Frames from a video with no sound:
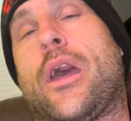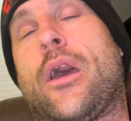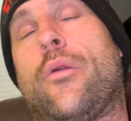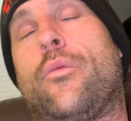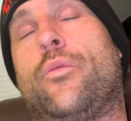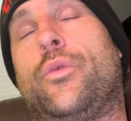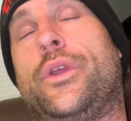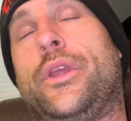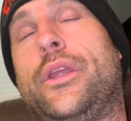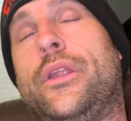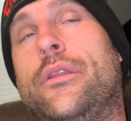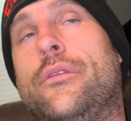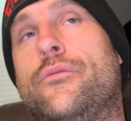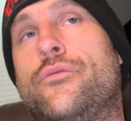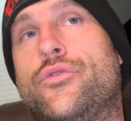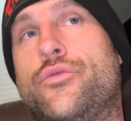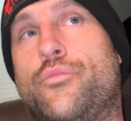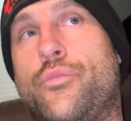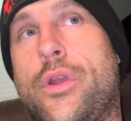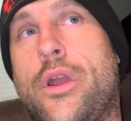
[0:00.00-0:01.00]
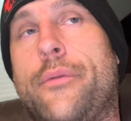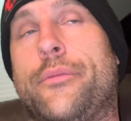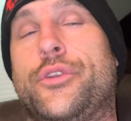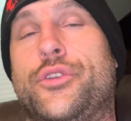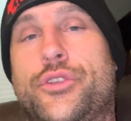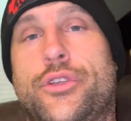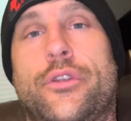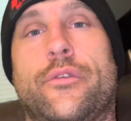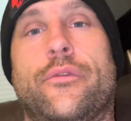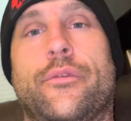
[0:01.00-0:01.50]
we probably
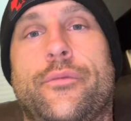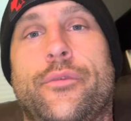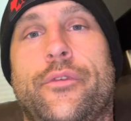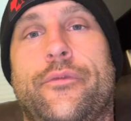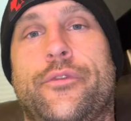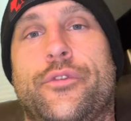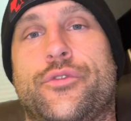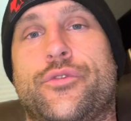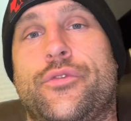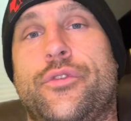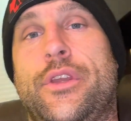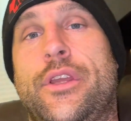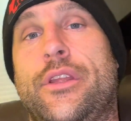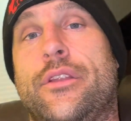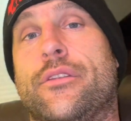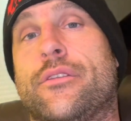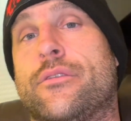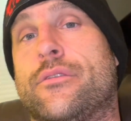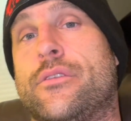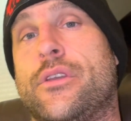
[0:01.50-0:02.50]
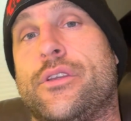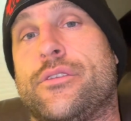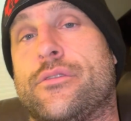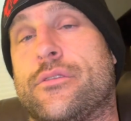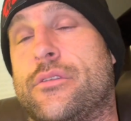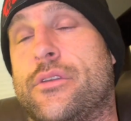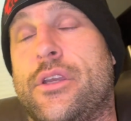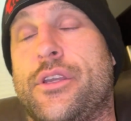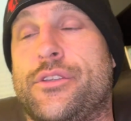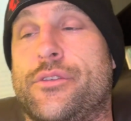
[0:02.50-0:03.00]
should remove the tree.
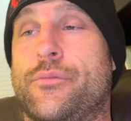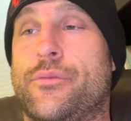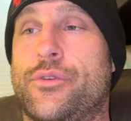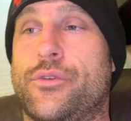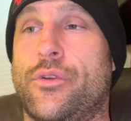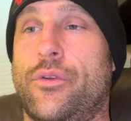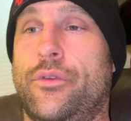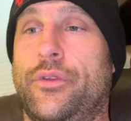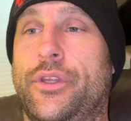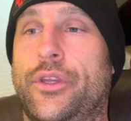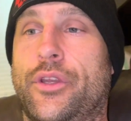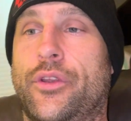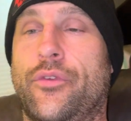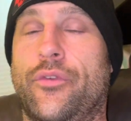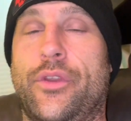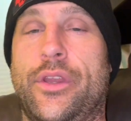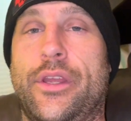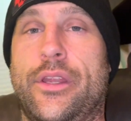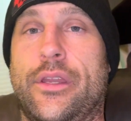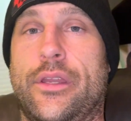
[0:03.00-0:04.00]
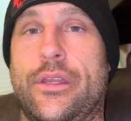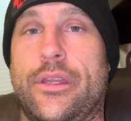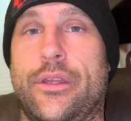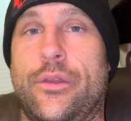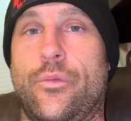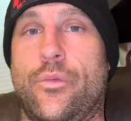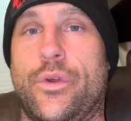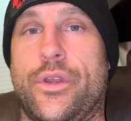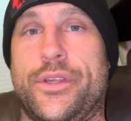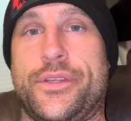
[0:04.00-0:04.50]
Customer totally agreed and
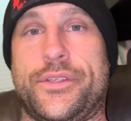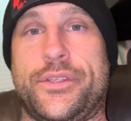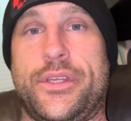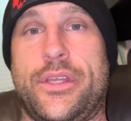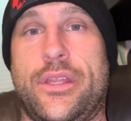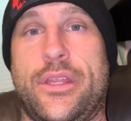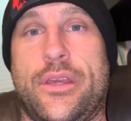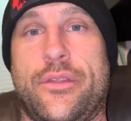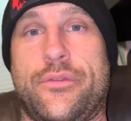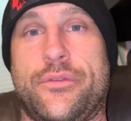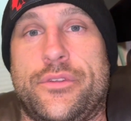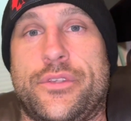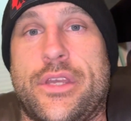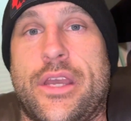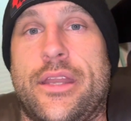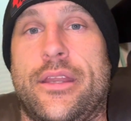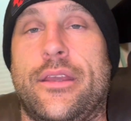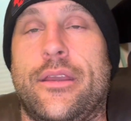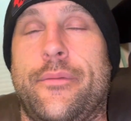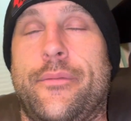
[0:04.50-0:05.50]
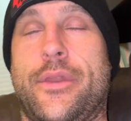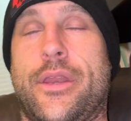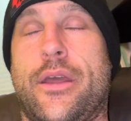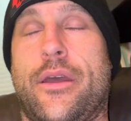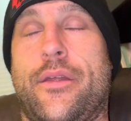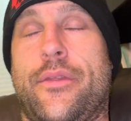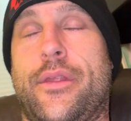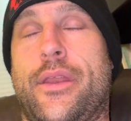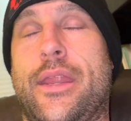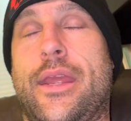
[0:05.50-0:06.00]
didn't want to see the other side coming
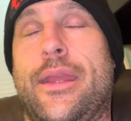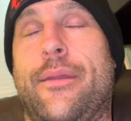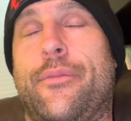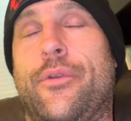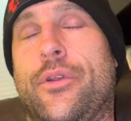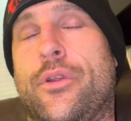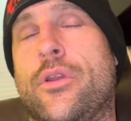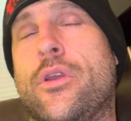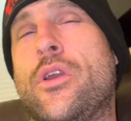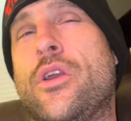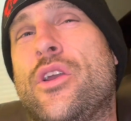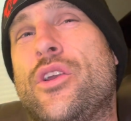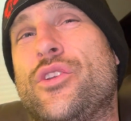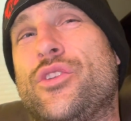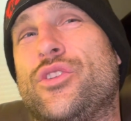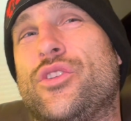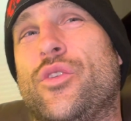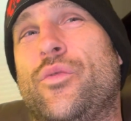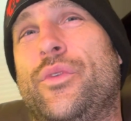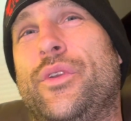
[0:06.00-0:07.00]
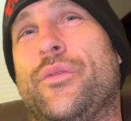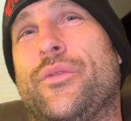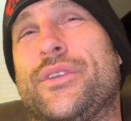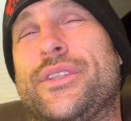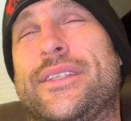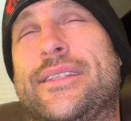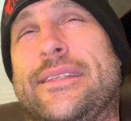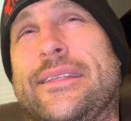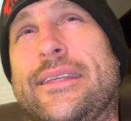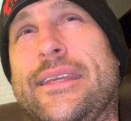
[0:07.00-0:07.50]
down the neighbor. So we were
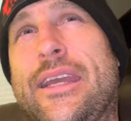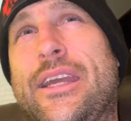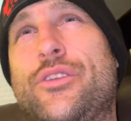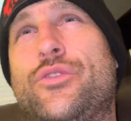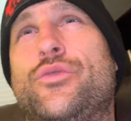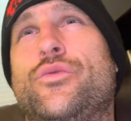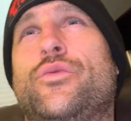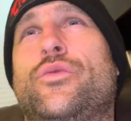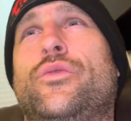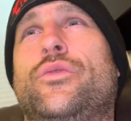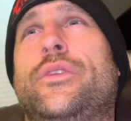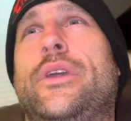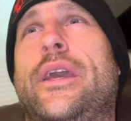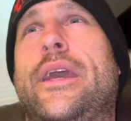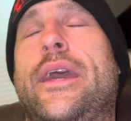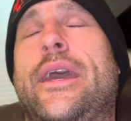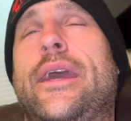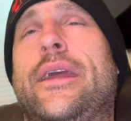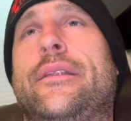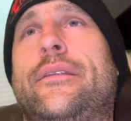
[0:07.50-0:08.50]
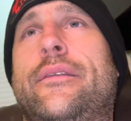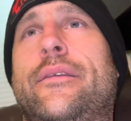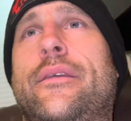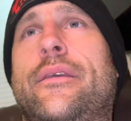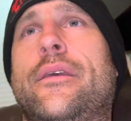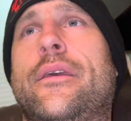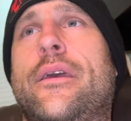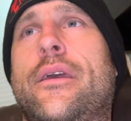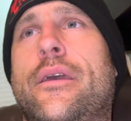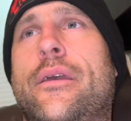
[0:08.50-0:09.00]
scheduled at
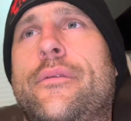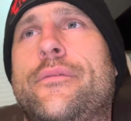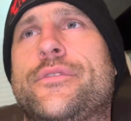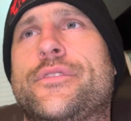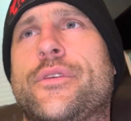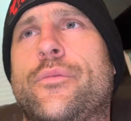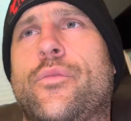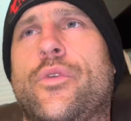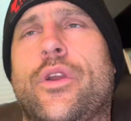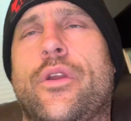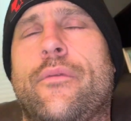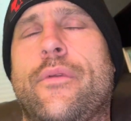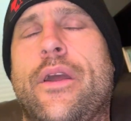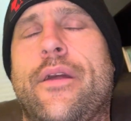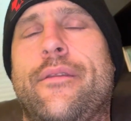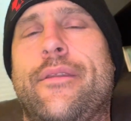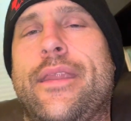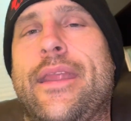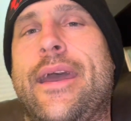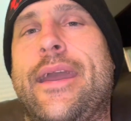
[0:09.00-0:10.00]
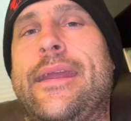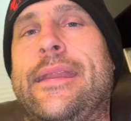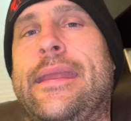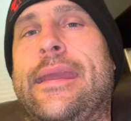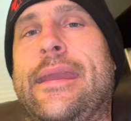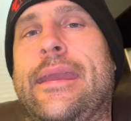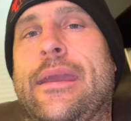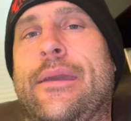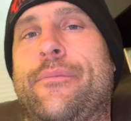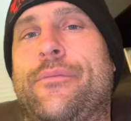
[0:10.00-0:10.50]
somewhere around 9
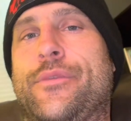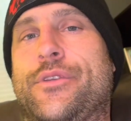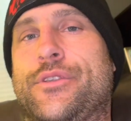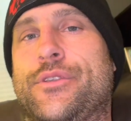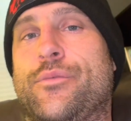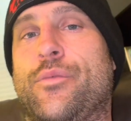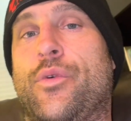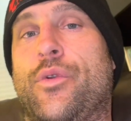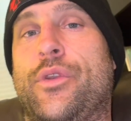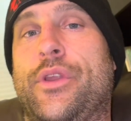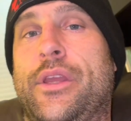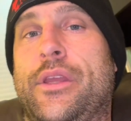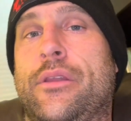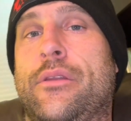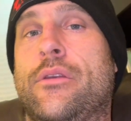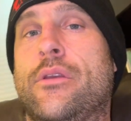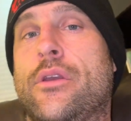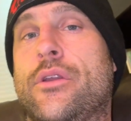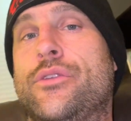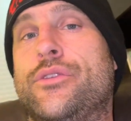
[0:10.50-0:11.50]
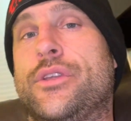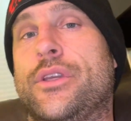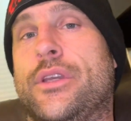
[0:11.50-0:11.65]
a.m. this morning to